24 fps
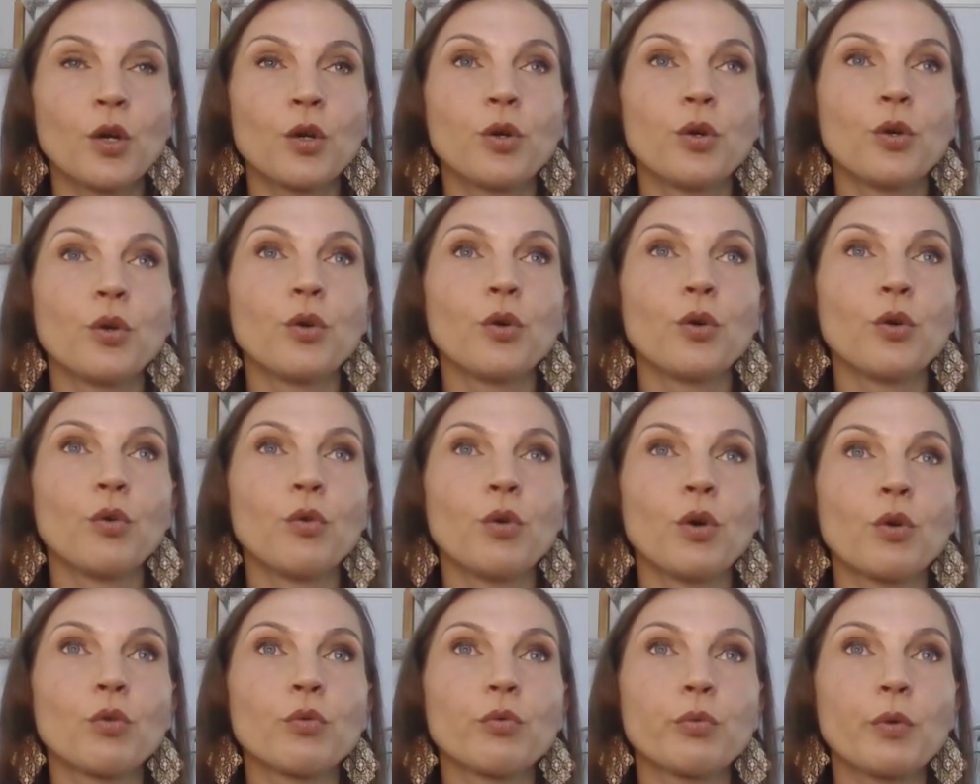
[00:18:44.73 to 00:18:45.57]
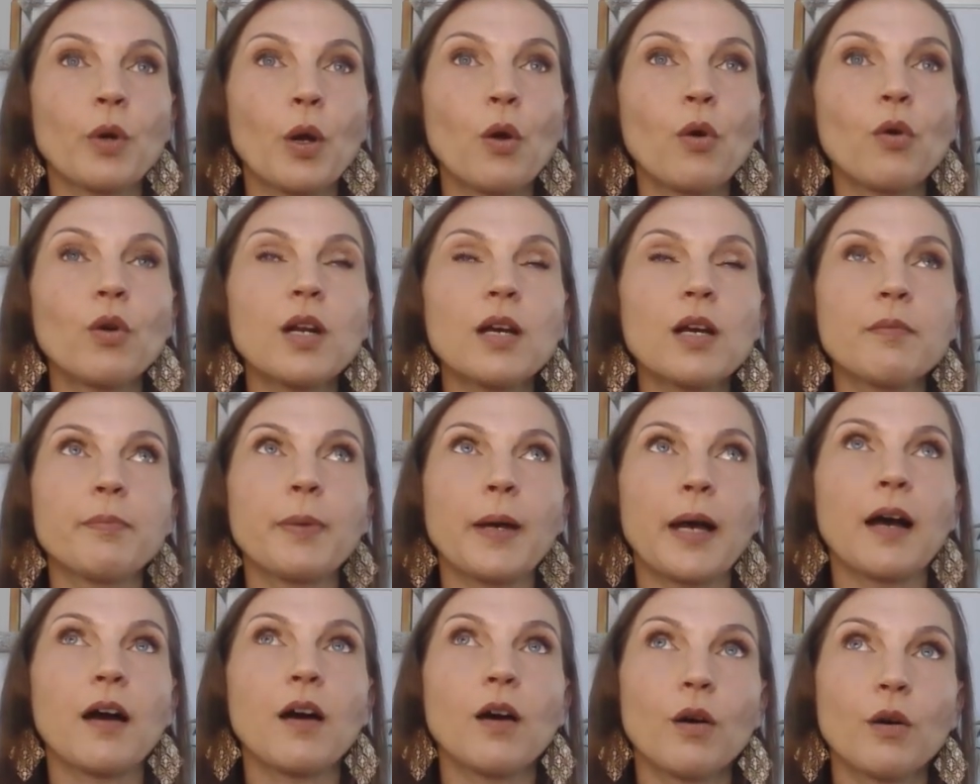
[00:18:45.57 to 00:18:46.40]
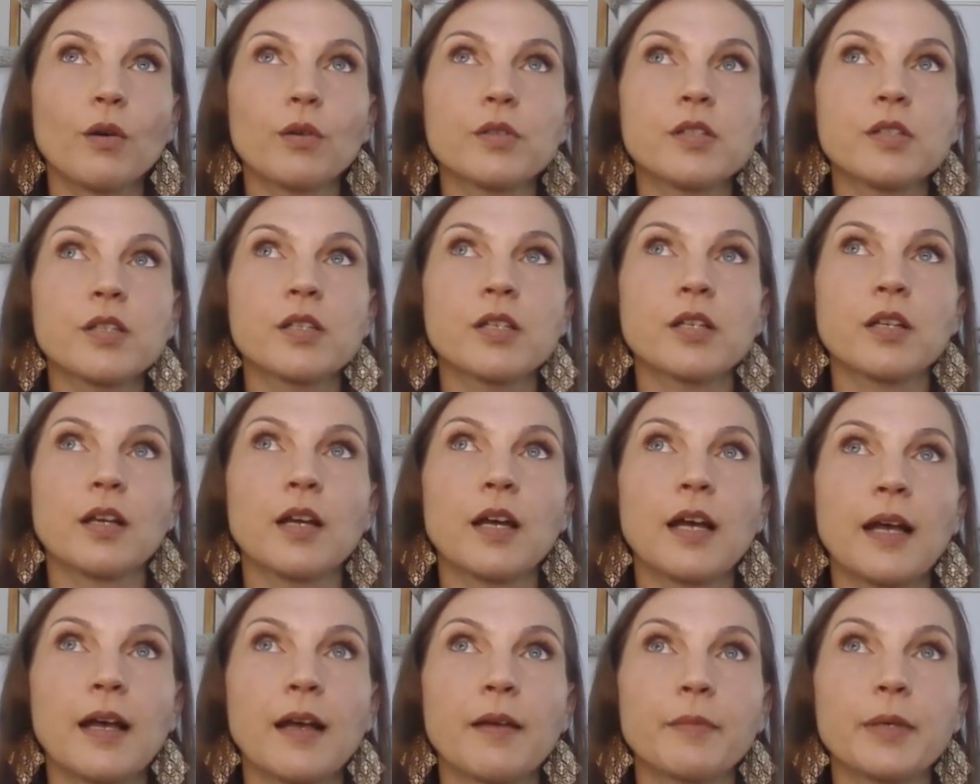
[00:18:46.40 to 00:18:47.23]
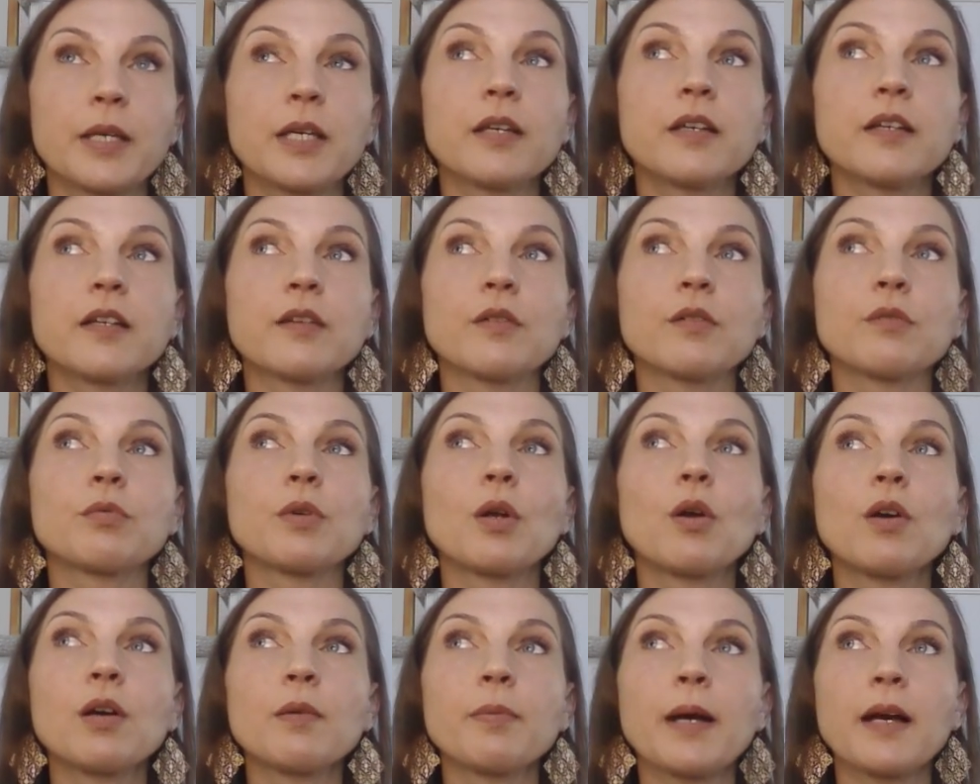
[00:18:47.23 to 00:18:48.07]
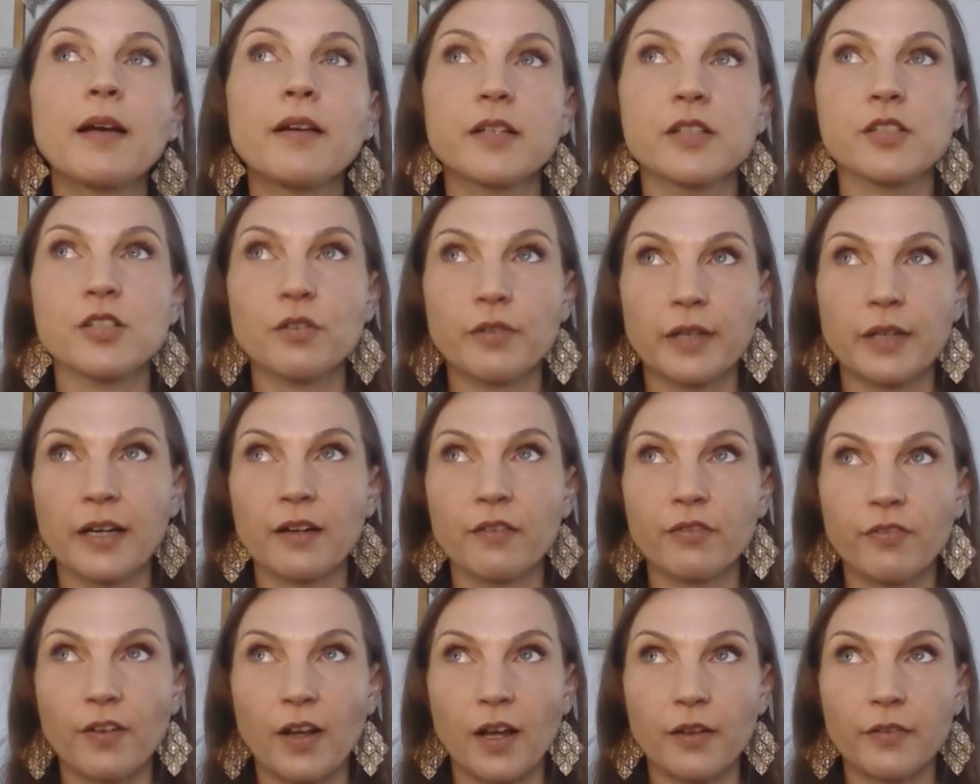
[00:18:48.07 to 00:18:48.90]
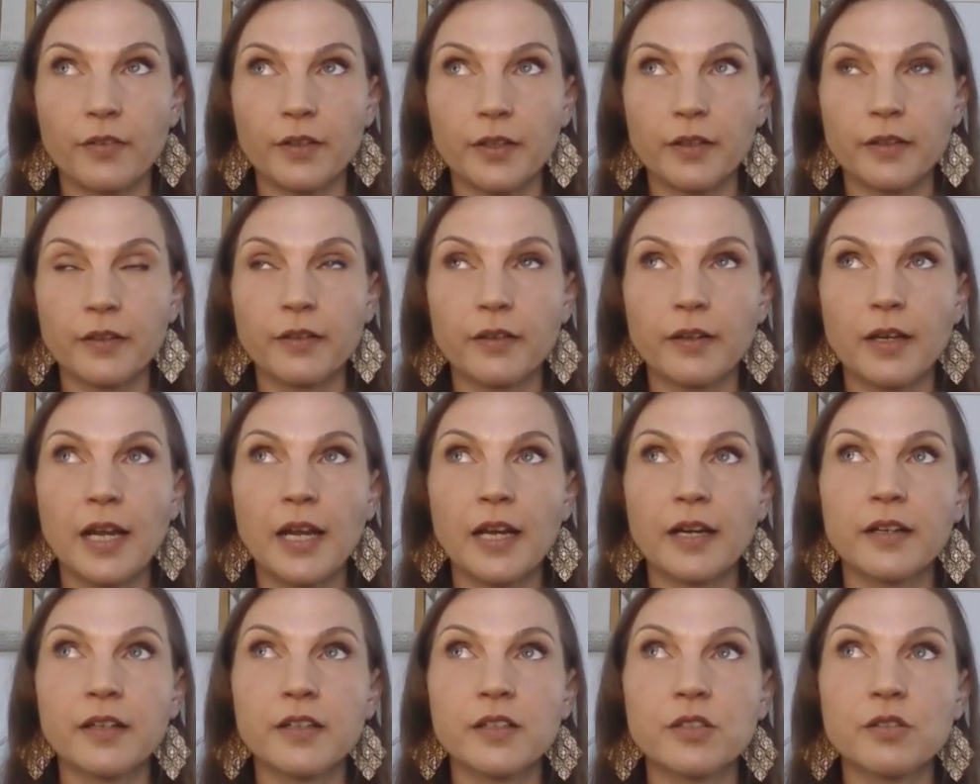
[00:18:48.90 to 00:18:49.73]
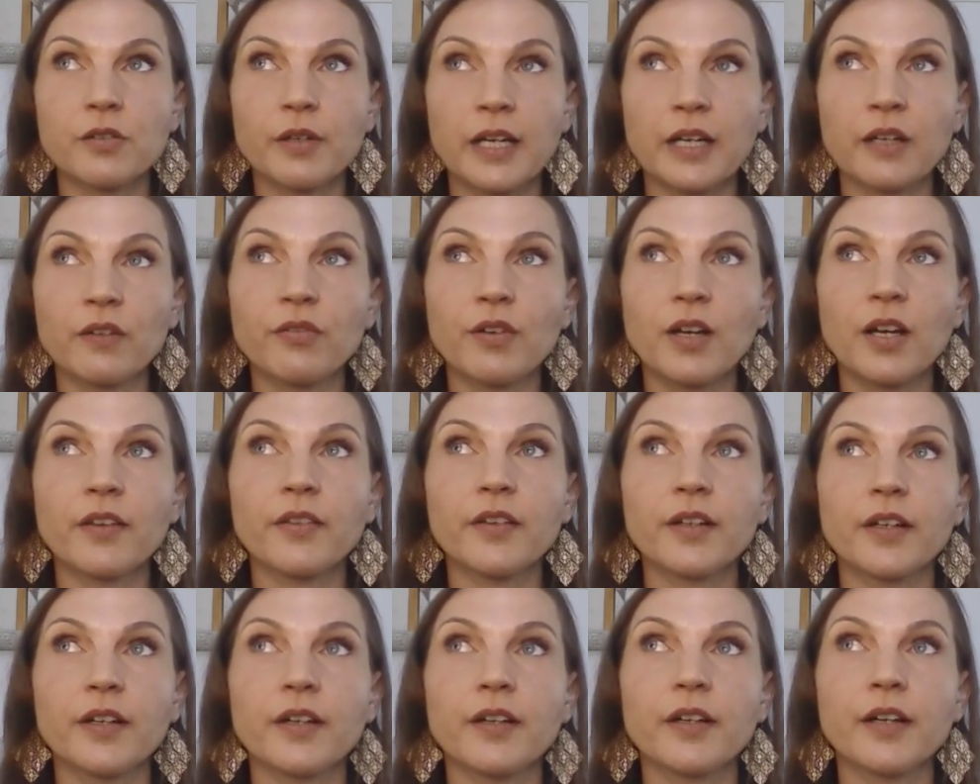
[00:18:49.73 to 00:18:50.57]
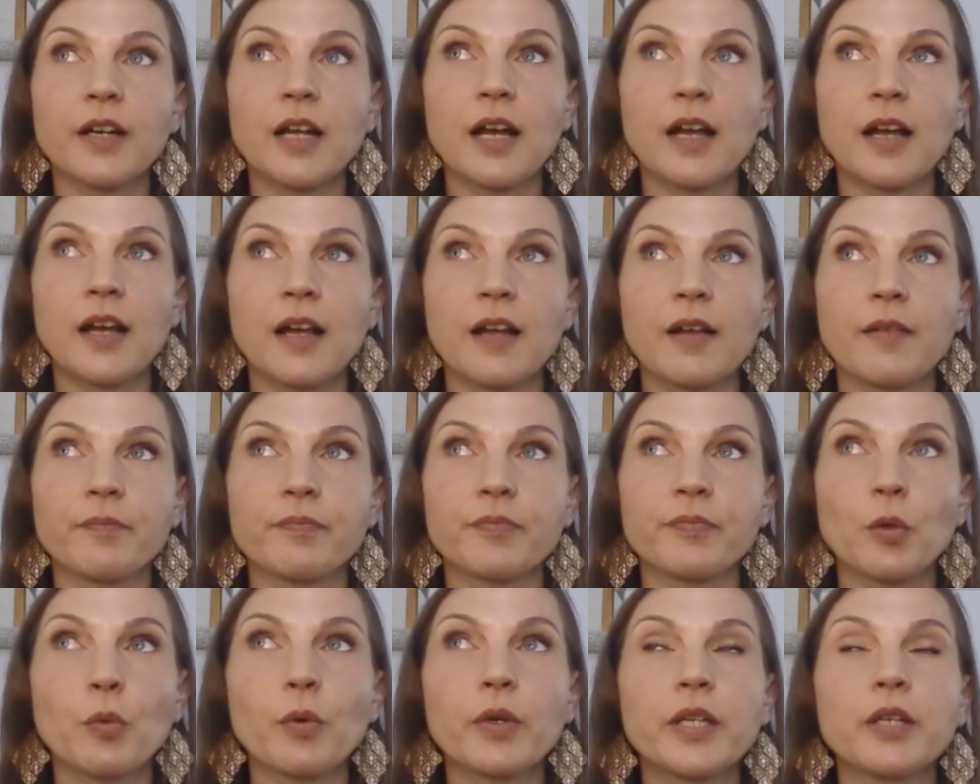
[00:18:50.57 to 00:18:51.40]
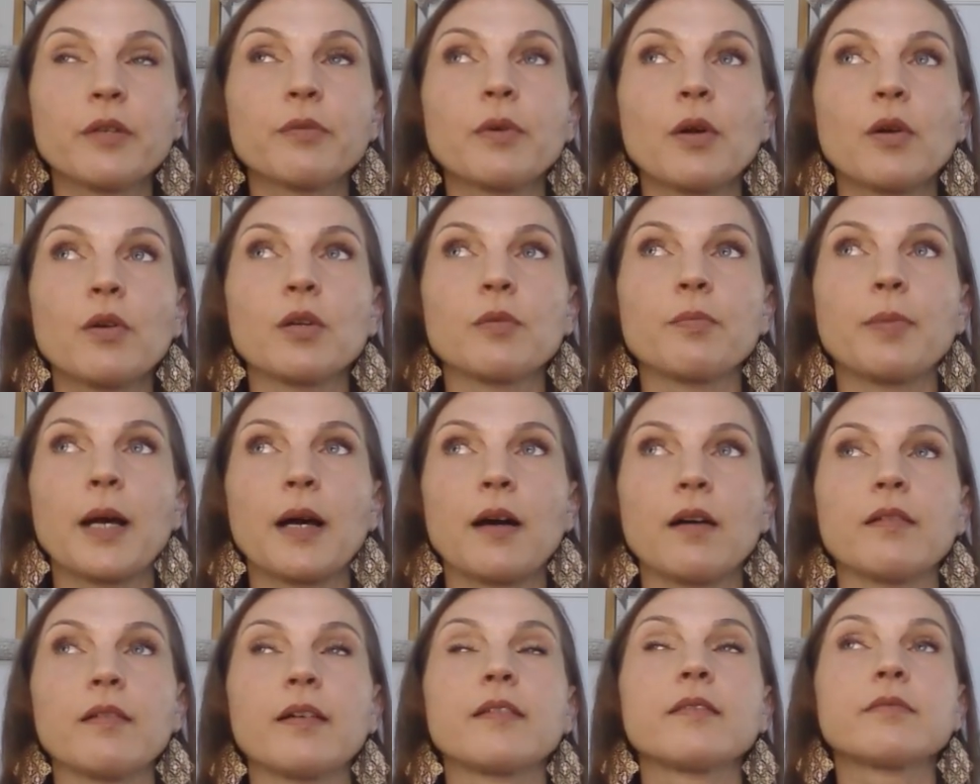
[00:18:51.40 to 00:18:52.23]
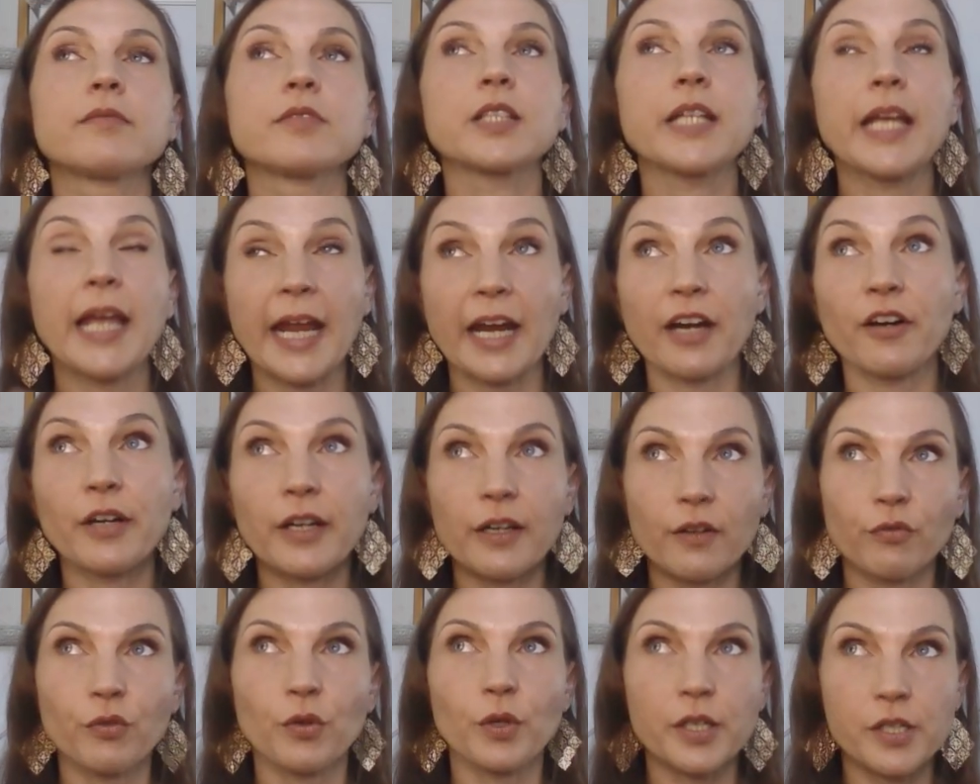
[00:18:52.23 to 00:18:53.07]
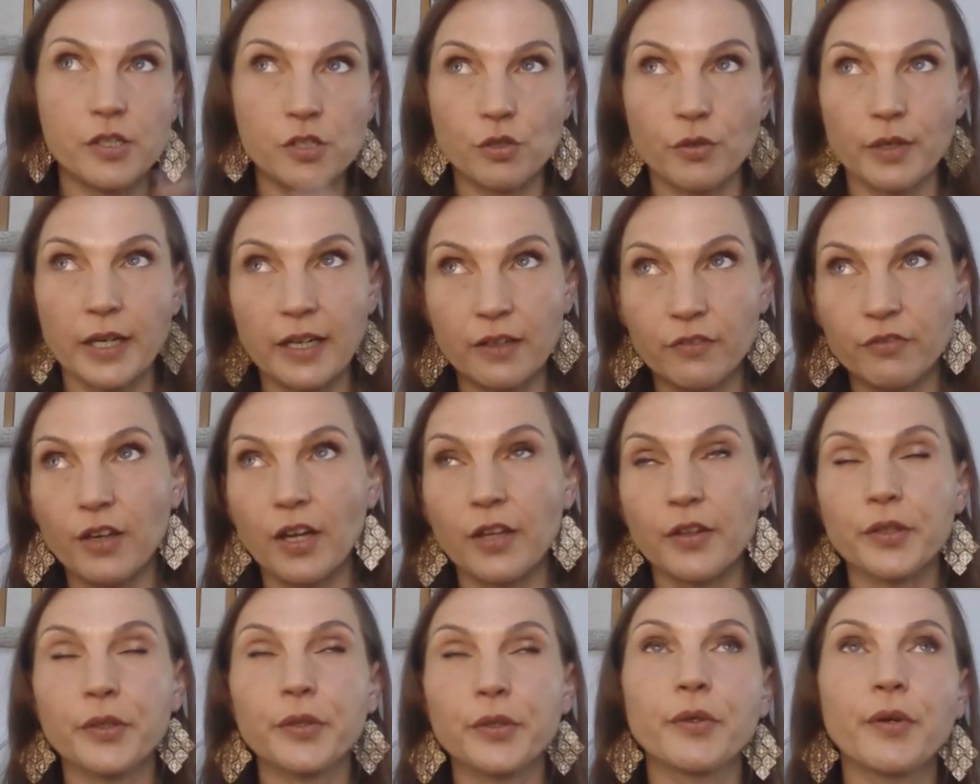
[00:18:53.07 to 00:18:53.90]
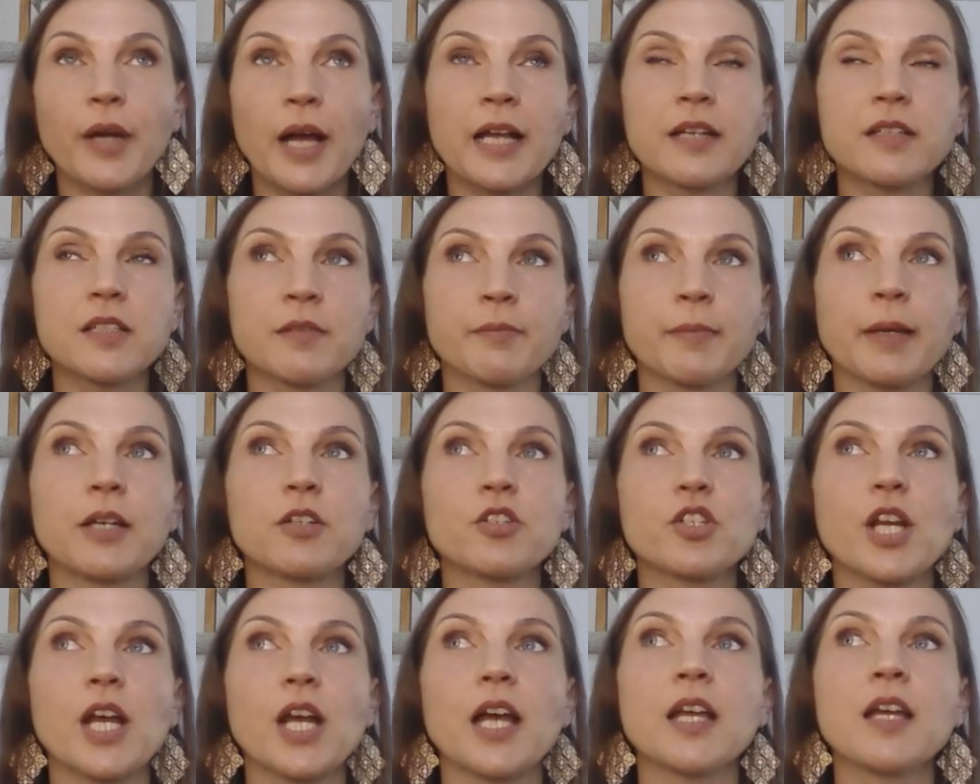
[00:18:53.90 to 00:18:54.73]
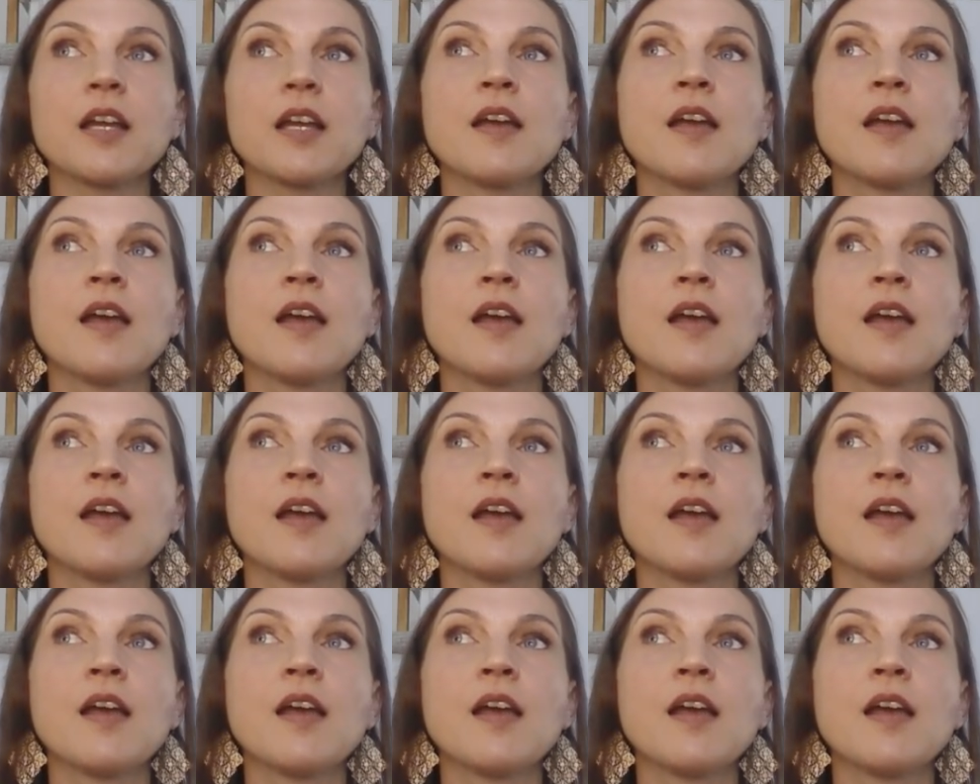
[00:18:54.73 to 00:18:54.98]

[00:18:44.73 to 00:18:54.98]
who wrote about his grandfather, and his grandfather he wrote about caring for his grandfather who had dementia,